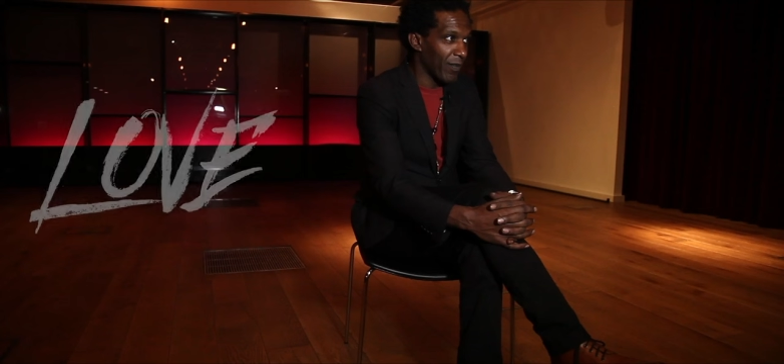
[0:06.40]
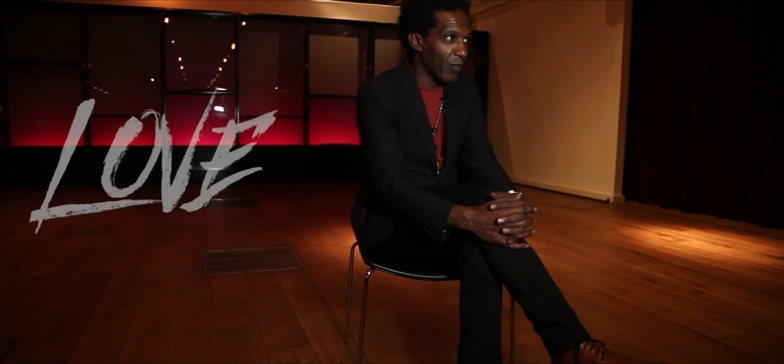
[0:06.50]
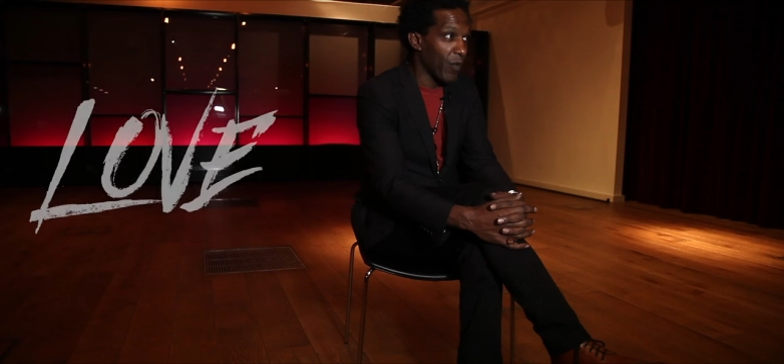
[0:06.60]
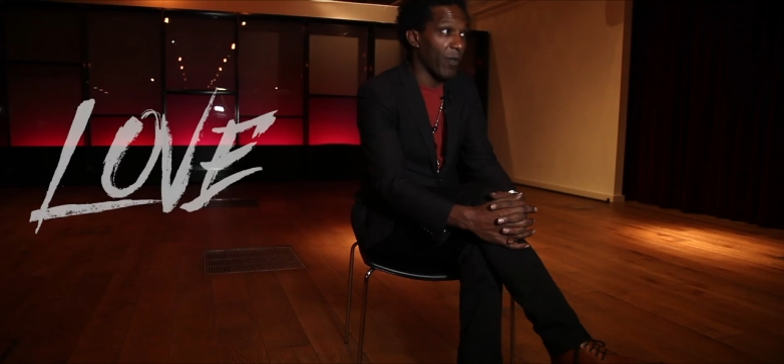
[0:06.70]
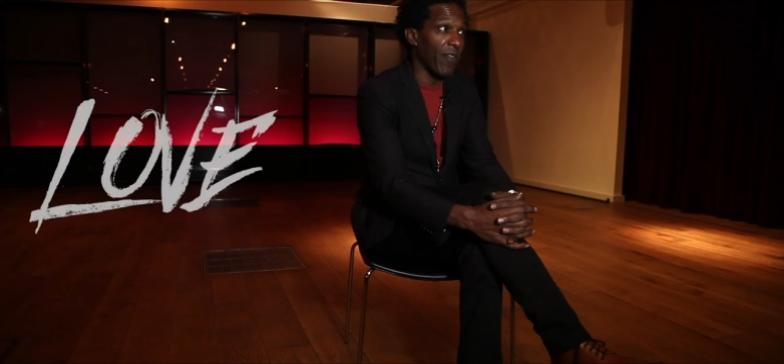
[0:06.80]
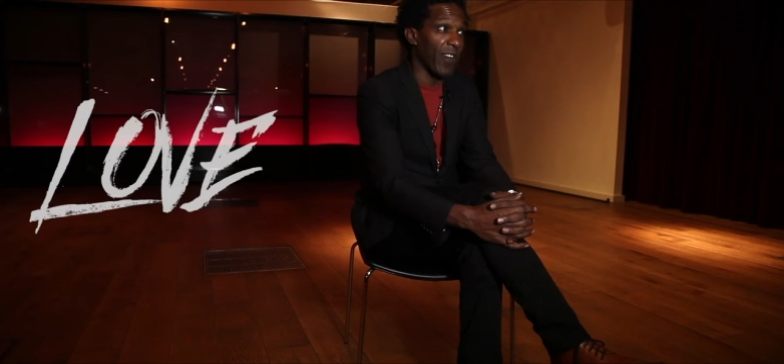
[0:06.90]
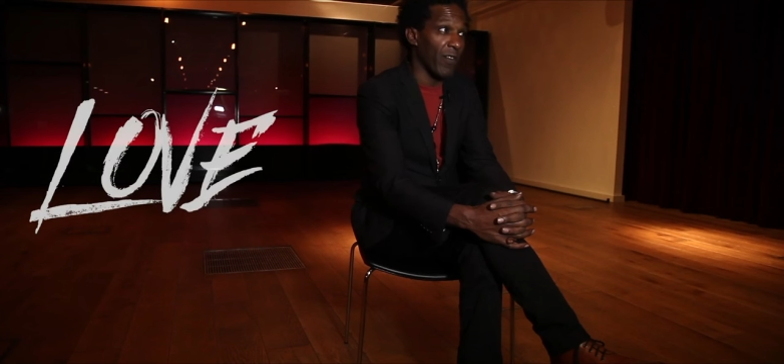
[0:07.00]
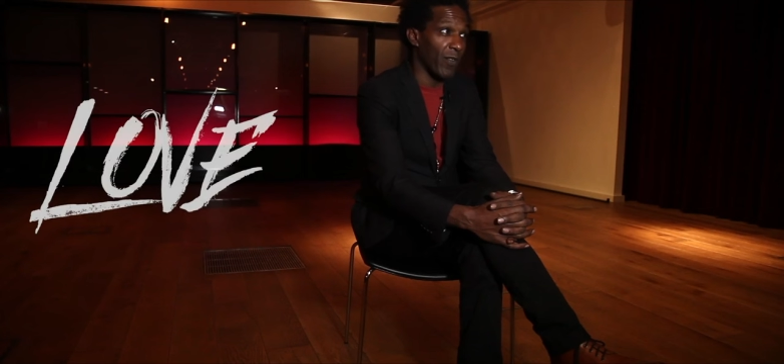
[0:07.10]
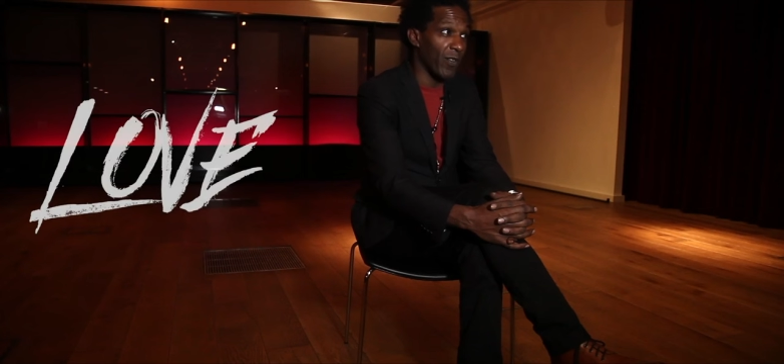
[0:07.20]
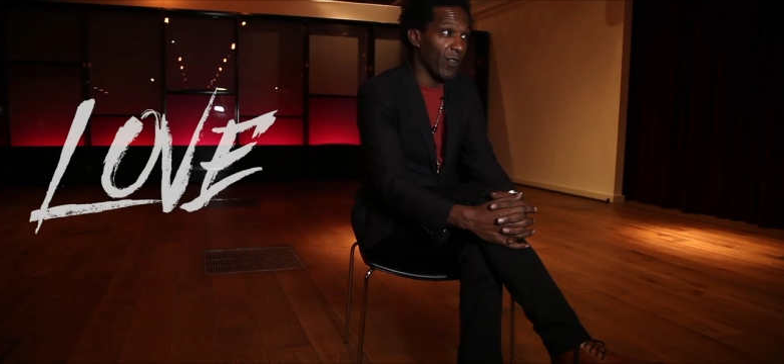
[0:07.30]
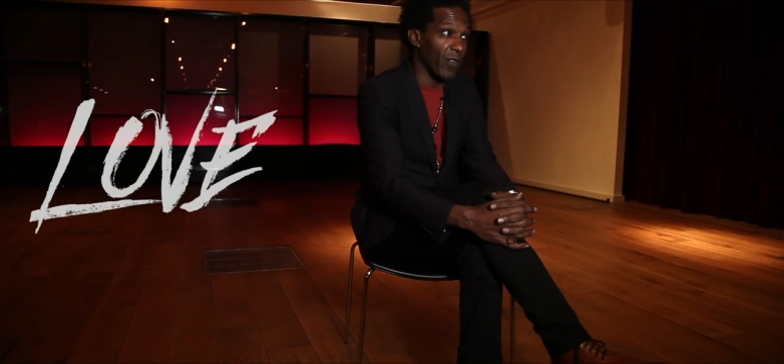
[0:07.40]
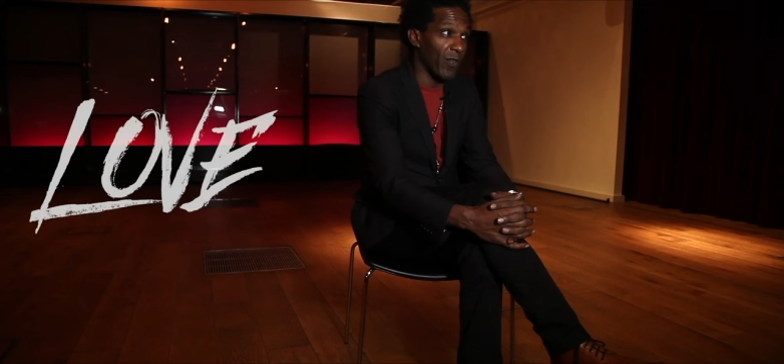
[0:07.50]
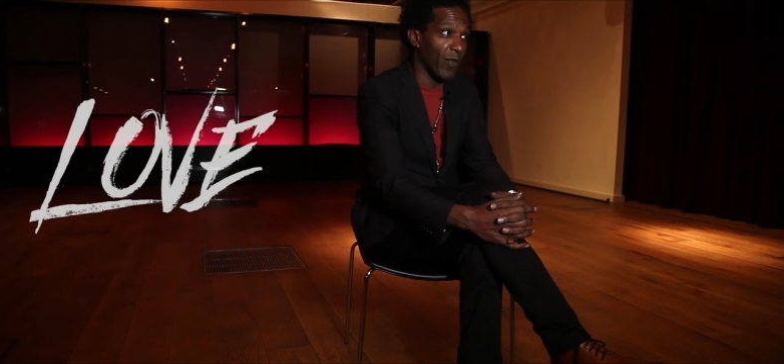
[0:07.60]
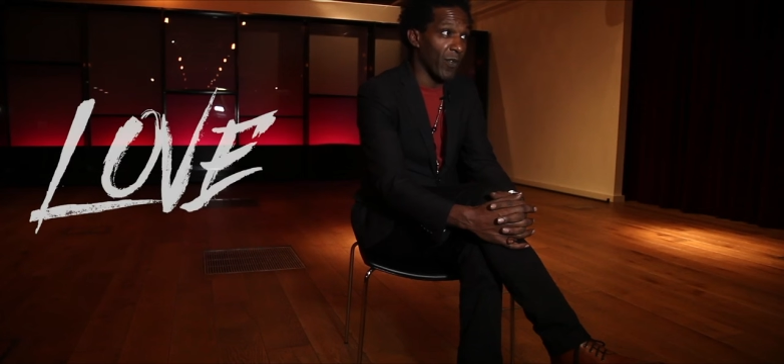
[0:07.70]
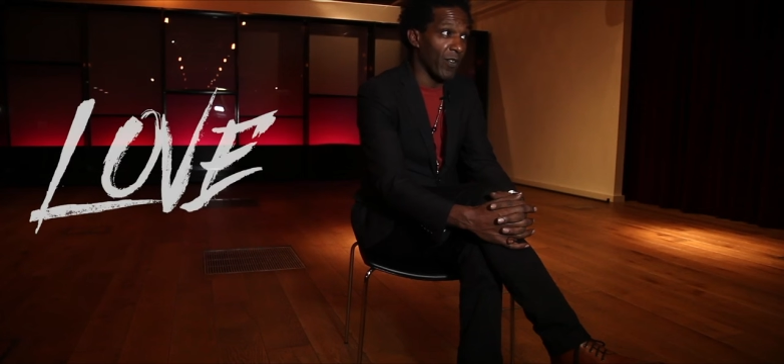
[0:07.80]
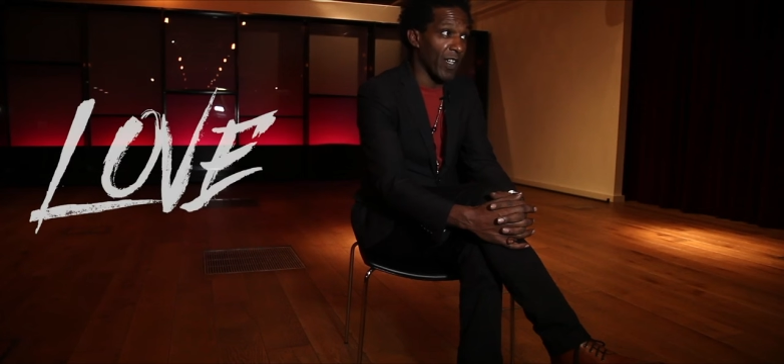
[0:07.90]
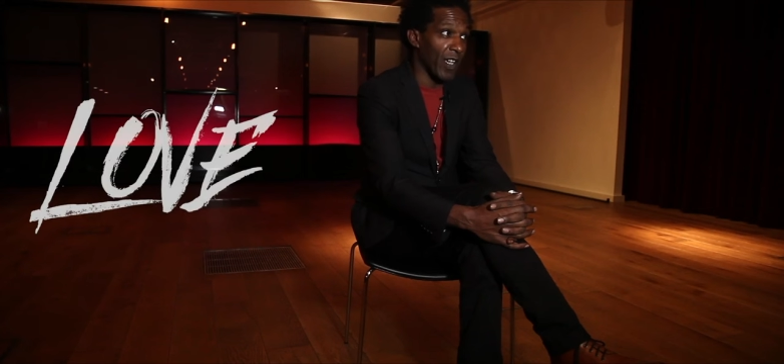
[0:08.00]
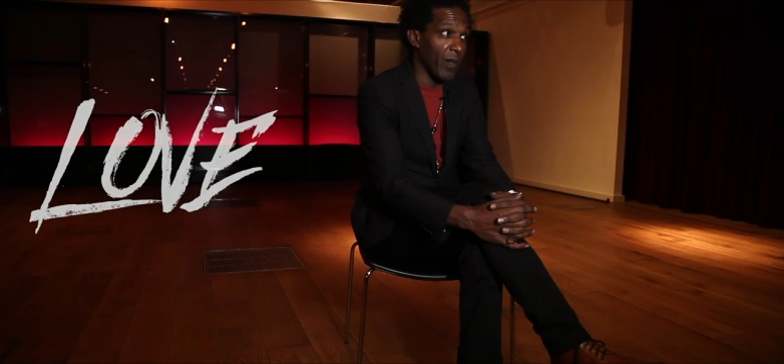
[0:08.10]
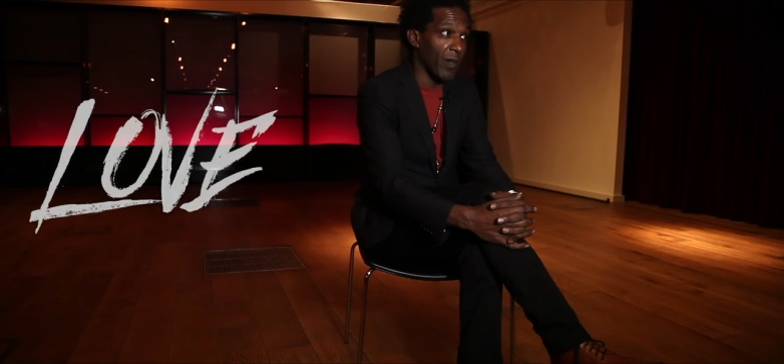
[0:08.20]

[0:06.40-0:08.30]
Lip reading: It's one of my favorite songs of all time.